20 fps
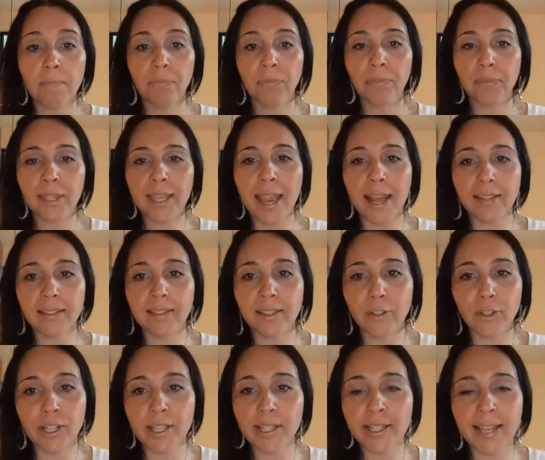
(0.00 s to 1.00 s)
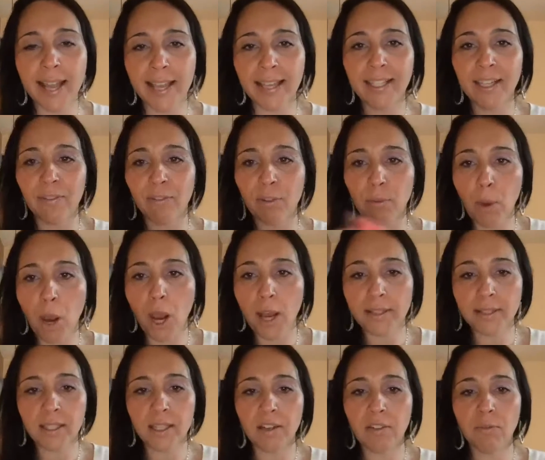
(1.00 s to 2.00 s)
Yes, there is negative and
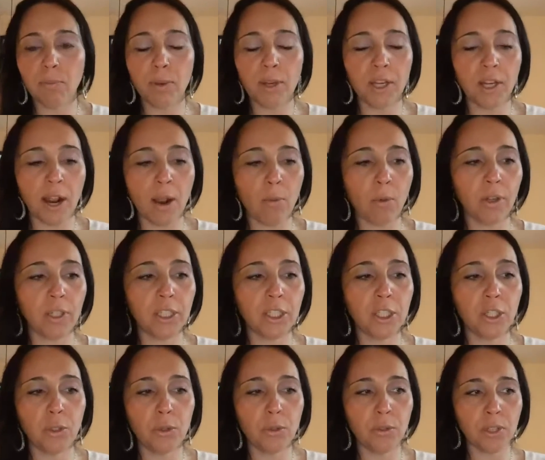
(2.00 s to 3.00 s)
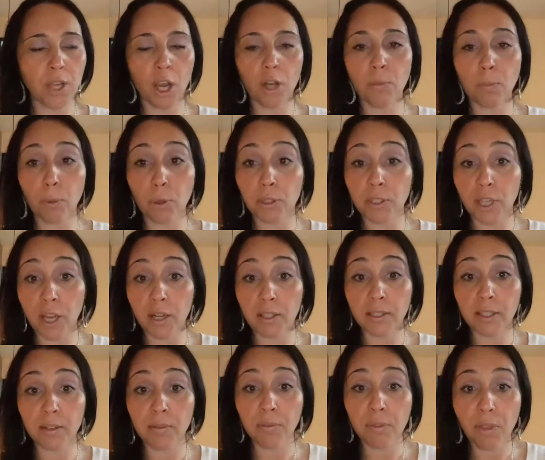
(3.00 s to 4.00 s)
positive, but I want to use
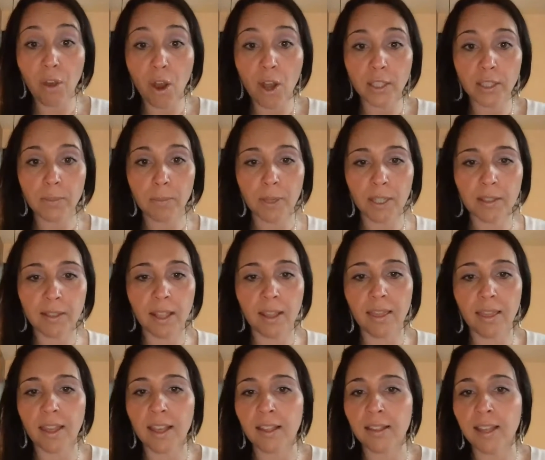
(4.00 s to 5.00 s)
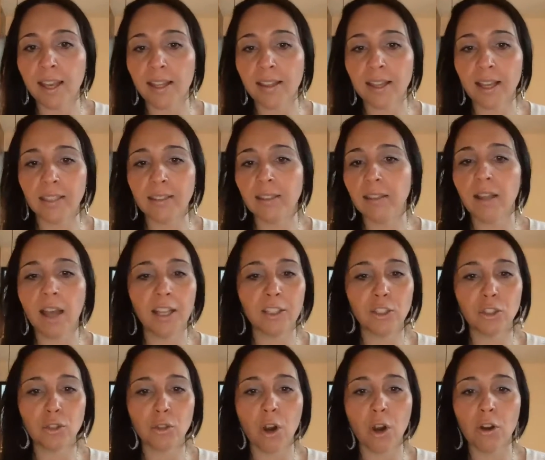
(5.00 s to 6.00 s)
unproductive thoughts because I think that that's a lot
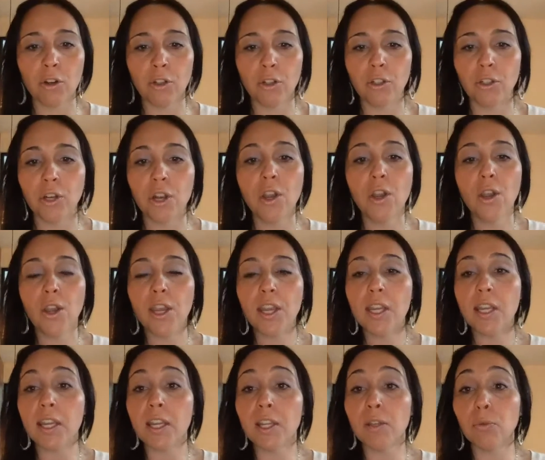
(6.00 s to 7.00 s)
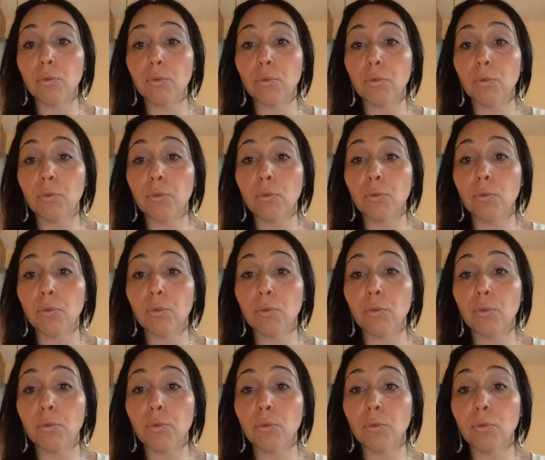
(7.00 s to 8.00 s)
stronger in real.
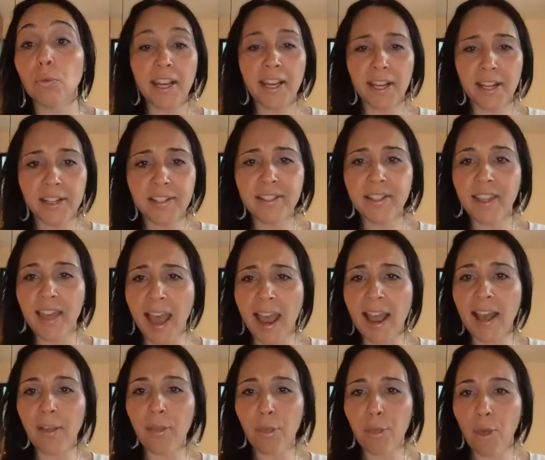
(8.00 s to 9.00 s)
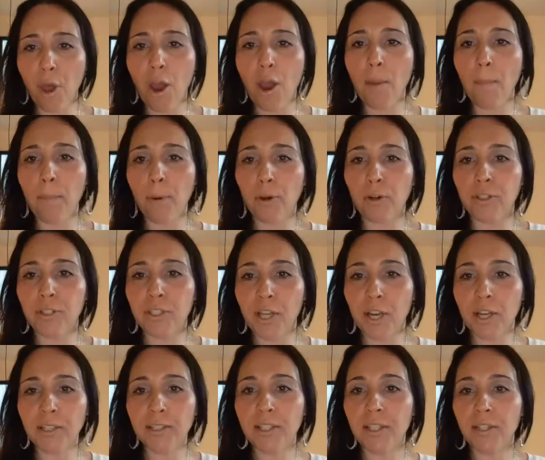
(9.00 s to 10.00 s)
Is that thought
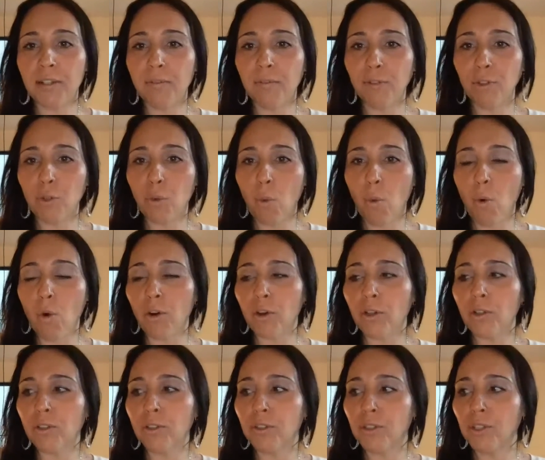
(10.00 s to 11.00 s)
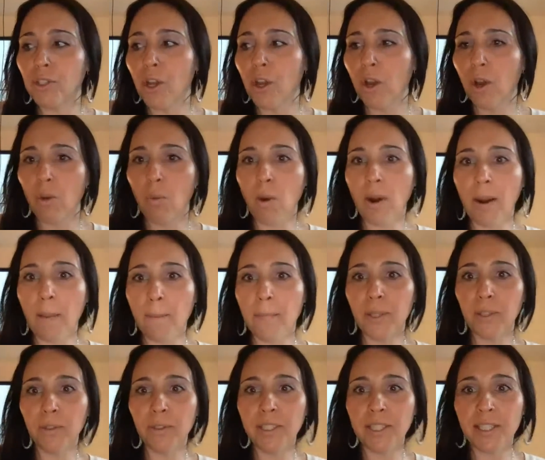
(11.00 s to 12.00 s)
productive towards what I'm
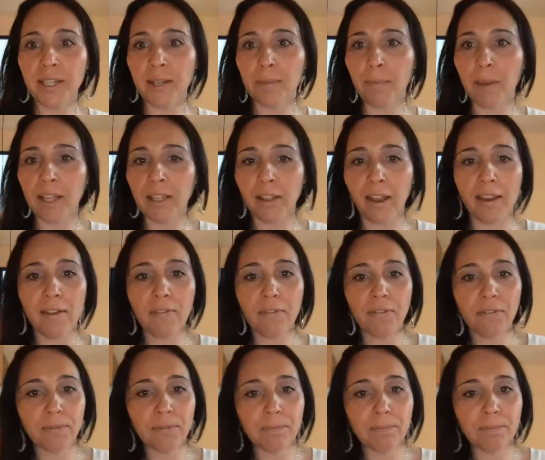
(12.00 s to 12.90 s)
building in my life?